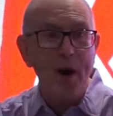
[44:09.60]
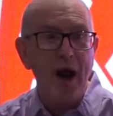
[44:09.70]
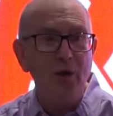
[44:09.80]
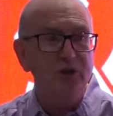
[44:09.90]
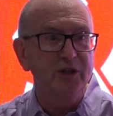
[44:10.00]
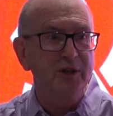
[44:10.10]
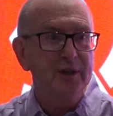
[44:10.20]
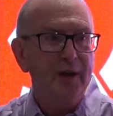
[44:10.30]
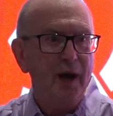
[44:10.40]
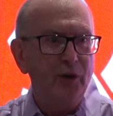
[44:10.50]
way out.
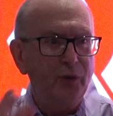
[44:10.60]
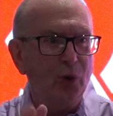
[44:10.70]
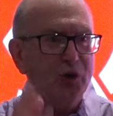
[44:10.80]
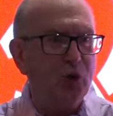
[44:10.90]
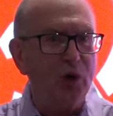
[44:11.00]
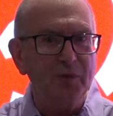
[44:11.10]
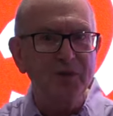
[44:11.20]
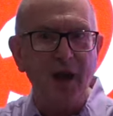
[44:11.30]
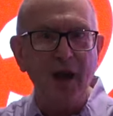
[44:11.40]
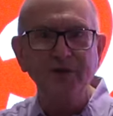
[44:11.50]
Under those
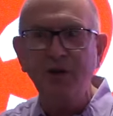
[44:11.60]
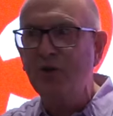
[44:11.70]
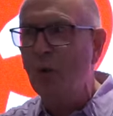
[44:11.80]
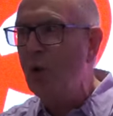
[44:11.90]
circumstances, the